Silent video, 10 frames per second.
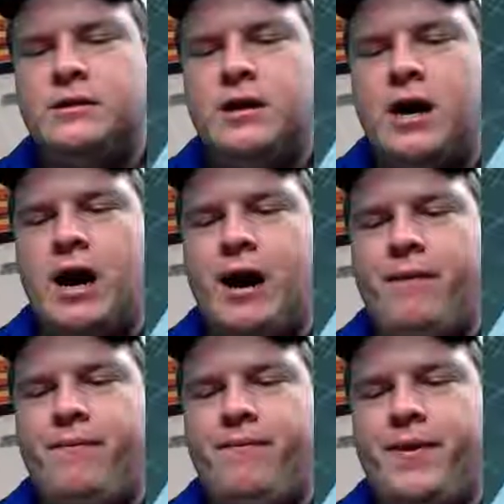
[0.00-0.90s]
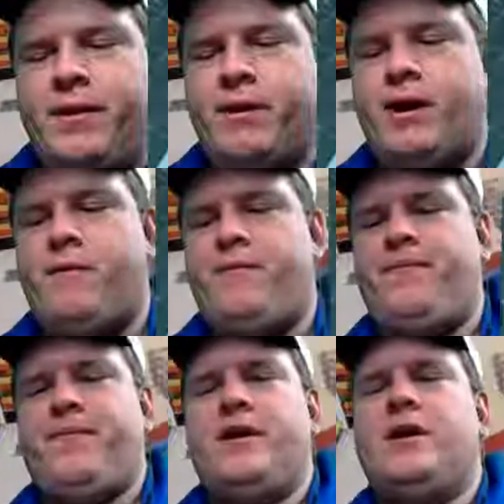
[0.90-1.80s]
Alright, there we go.
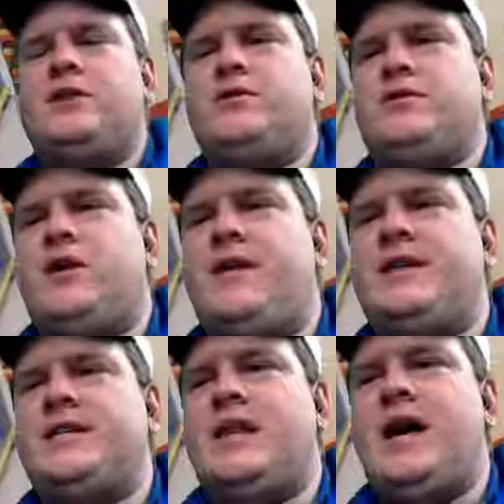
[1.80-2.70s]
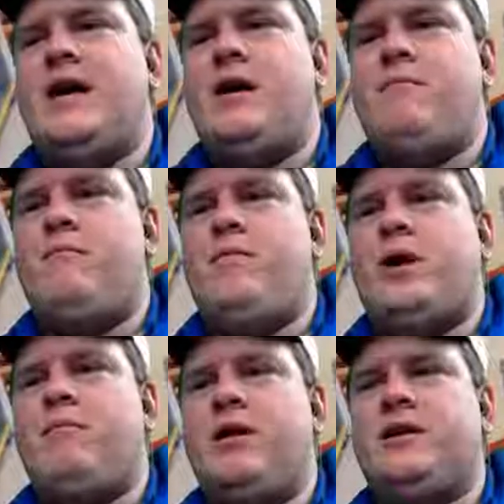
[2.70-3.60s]
So he's all nice and lined up. We
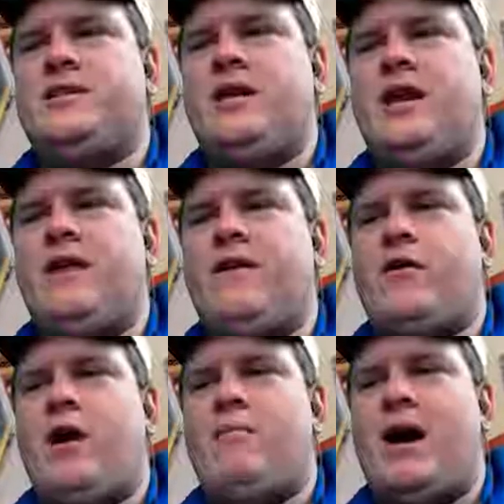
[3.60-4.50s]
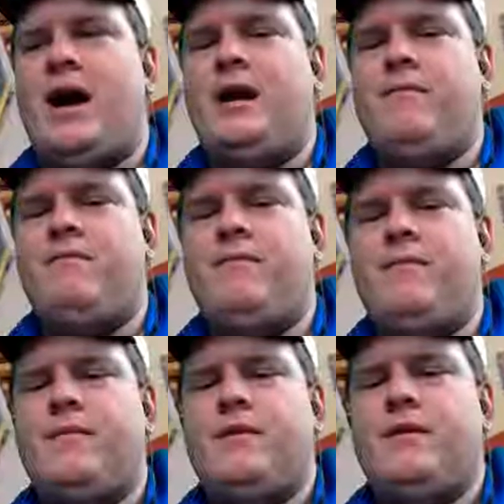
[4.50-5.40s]
can barely see any of the gray behind him
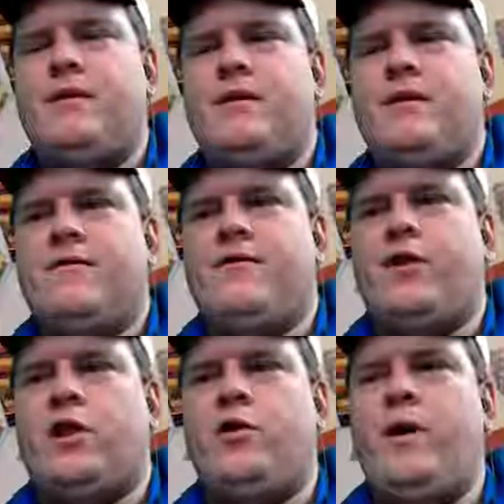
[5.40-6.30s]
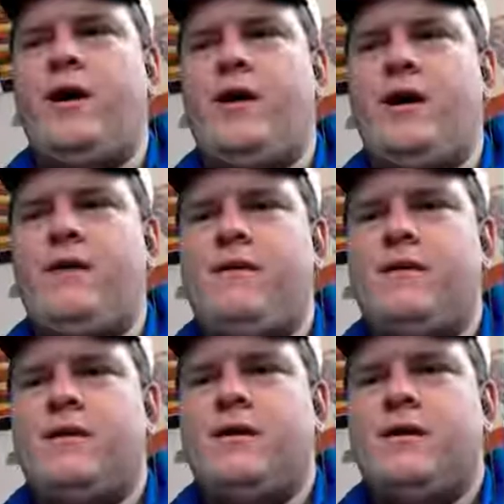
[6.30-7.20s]
for the glue area.
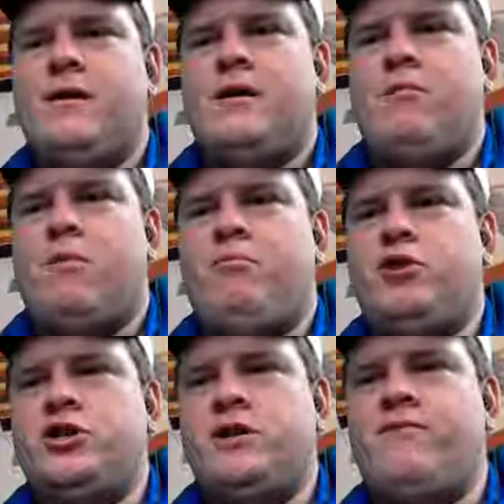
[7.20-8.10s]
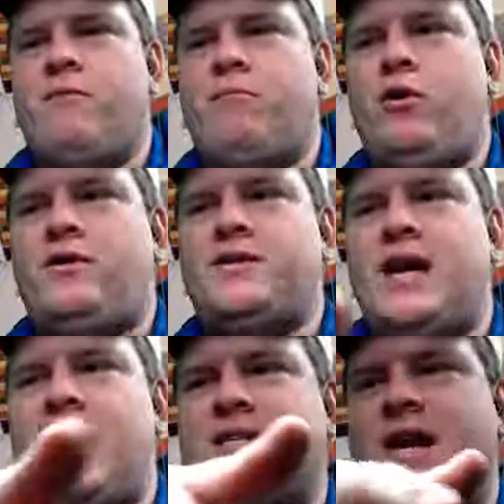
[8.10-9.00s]
We're pushing from both sides.